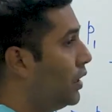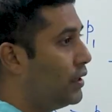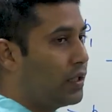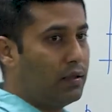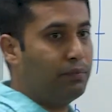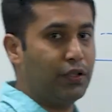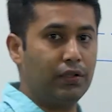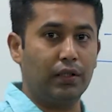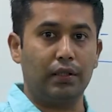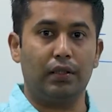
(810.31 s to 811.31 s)
other
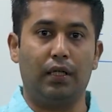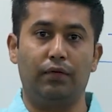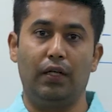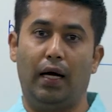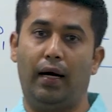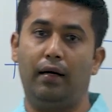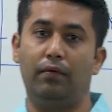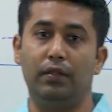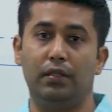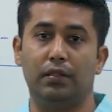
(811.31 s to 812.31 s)
compressor that we had,
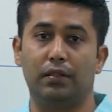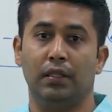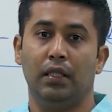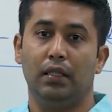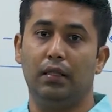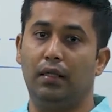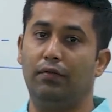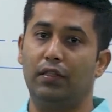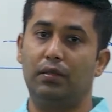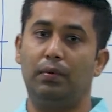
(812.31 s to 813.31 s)
which is the
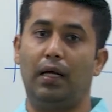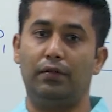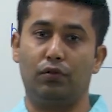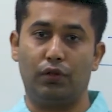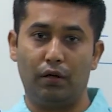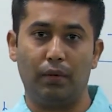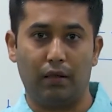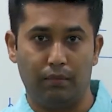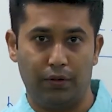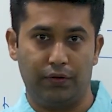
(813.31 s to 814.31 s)
reversible isothermal
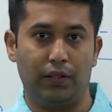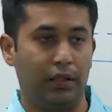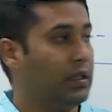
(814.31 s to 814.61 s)
compressor,